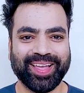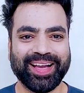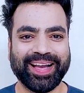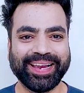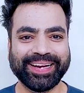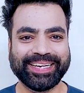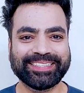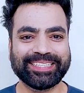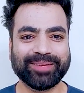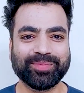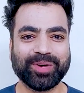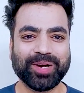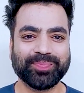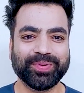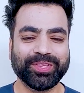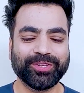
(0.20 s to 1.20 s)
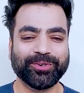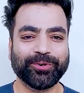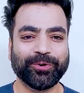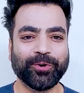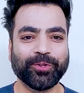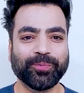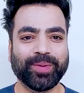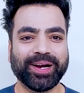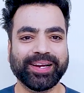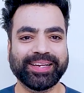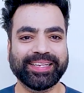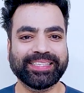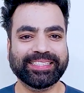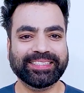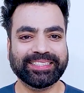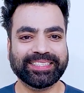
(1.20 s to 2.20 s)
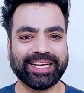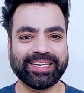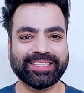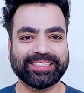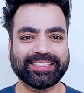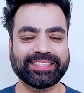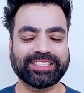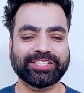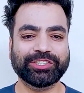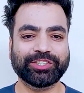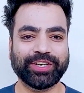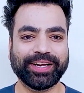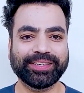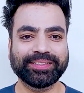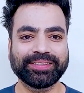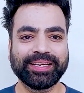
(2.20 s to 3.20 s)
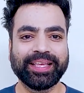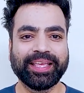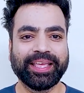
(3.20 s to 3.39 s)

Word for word: Hi guys, I'm Arpit, your growth marketing consultant and trainer.